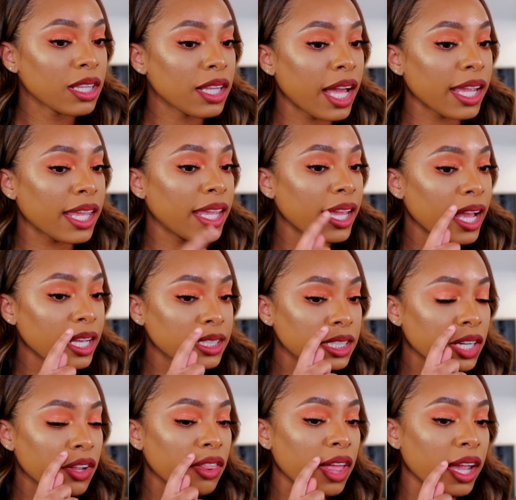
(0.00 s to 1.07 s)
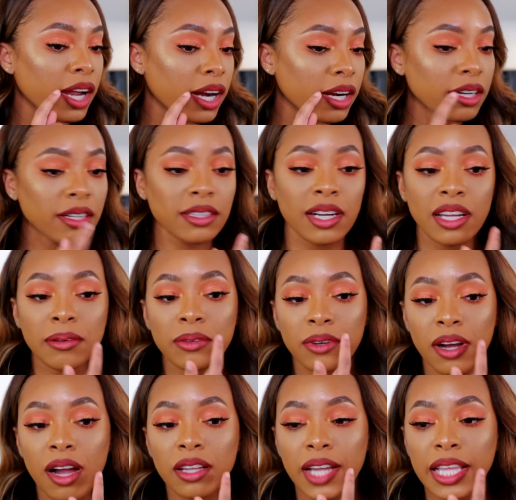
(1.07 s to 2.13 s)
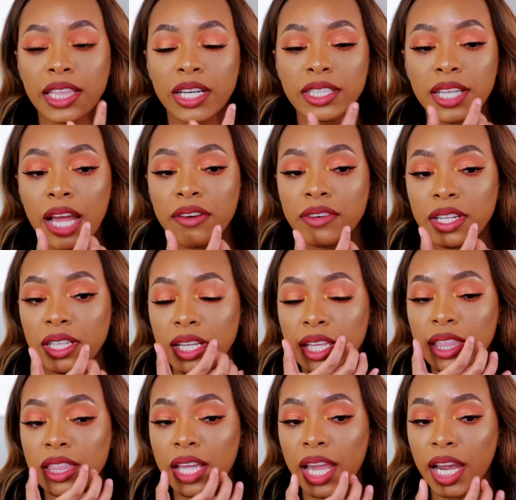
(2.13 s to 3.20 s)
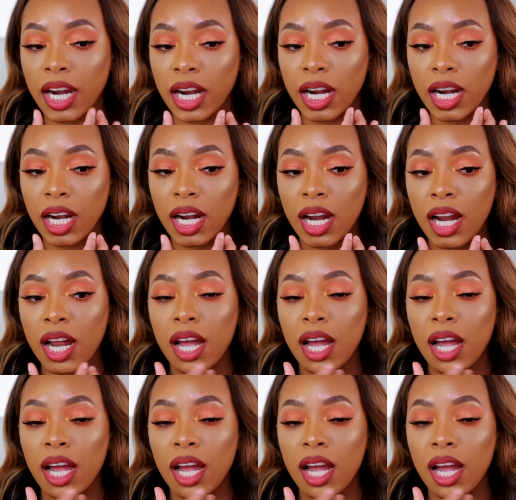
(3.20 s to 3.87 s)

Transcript: Like, yes, they're there. Don't get me wrong, like they're definitely there,